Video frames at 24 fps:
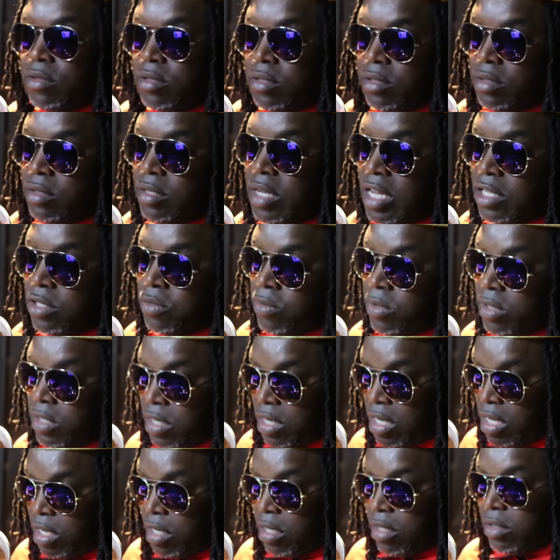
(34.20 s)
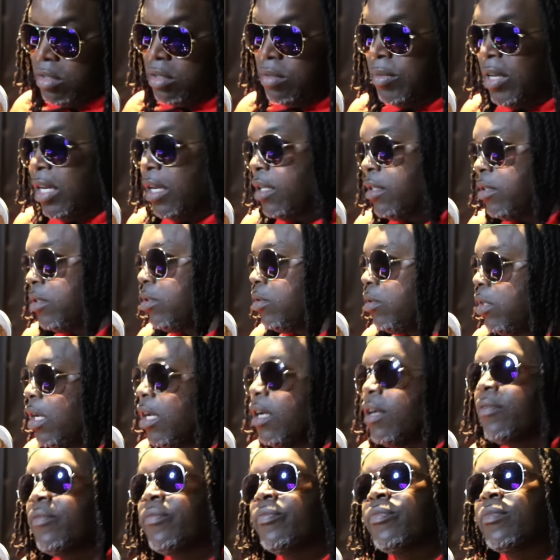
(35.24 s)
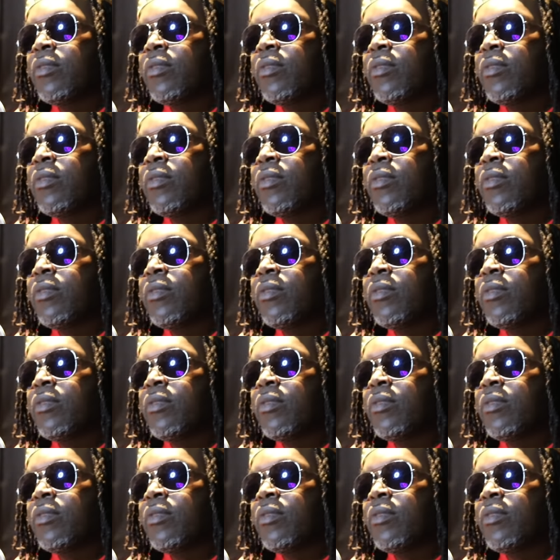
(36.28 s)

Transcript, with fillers: because that's what it is, man. So look,